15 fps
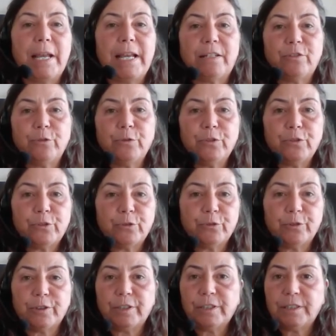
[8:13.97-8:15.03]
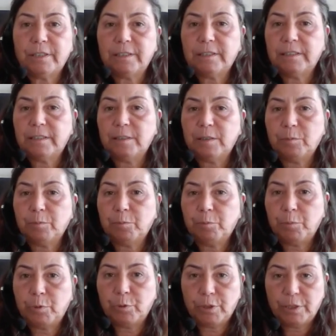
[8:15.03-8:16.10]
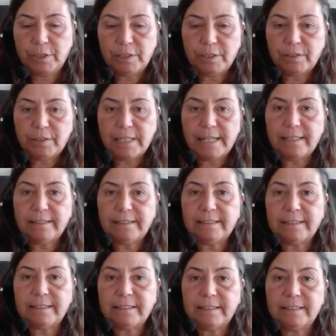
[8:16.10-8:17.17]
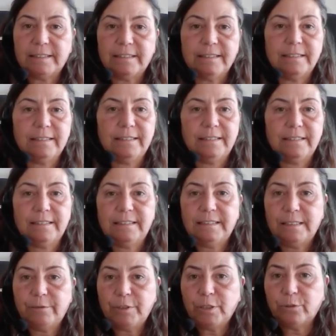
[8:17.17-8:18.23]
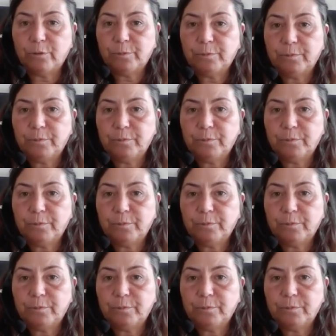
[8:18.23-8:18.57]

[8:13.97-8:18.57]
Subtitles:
back to the store, put in the text. There we go.